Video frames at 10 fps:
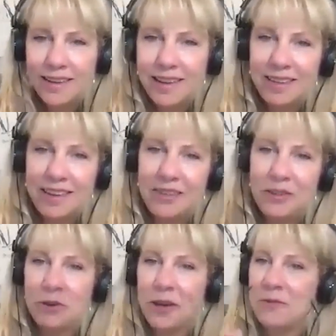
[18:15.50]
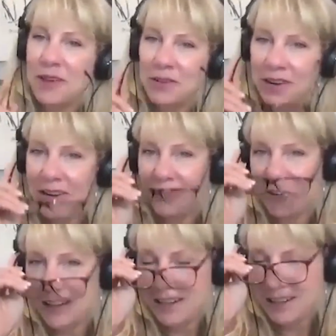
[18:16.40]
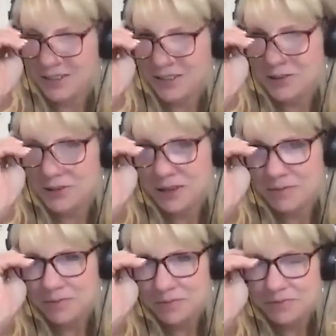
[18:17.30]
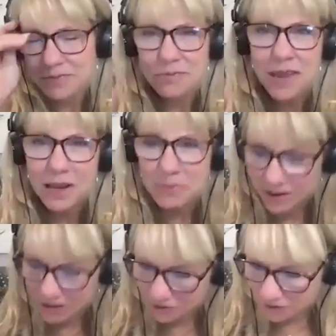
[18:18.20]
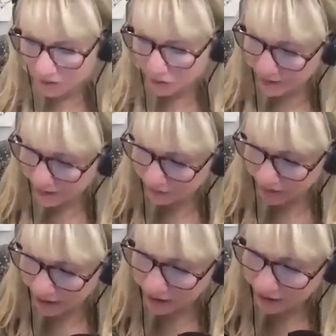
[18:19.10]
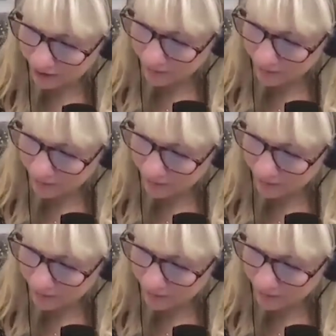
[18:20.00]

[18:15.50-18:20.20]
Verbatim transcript: it sets you up foundationally to uh, make a big difference so i love that